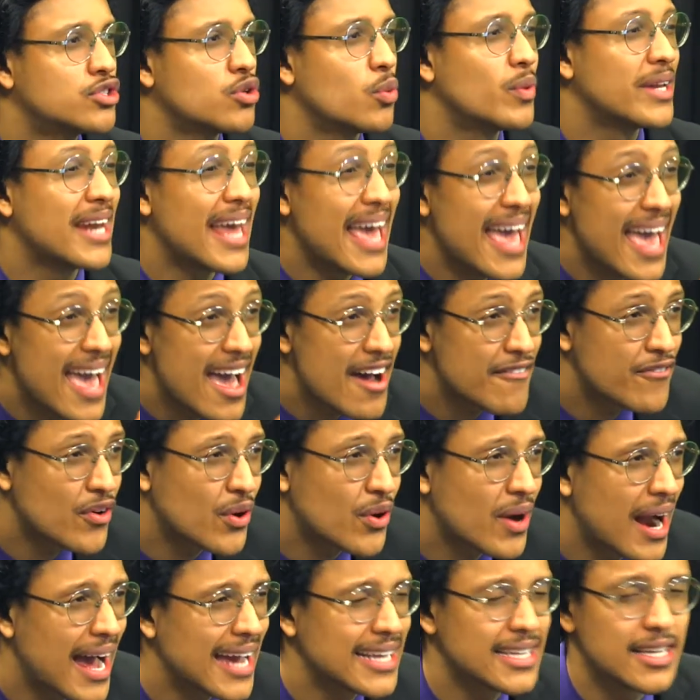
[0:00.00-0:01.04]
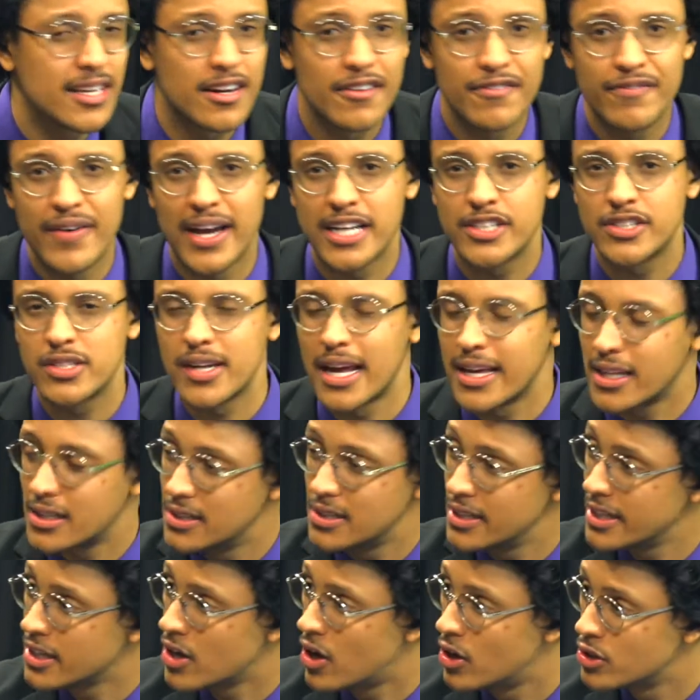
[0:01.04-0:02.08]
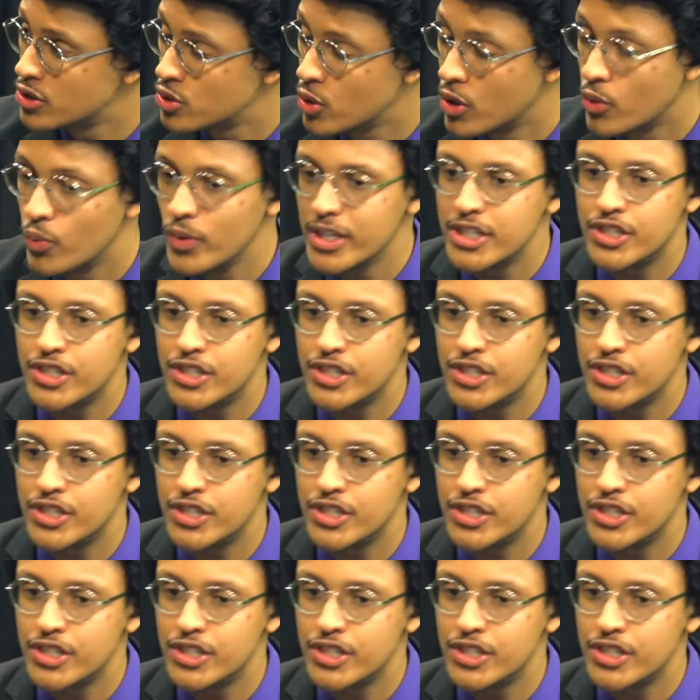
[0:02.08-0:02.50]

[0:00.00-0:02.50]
So whenever I get affection, I cling on to it.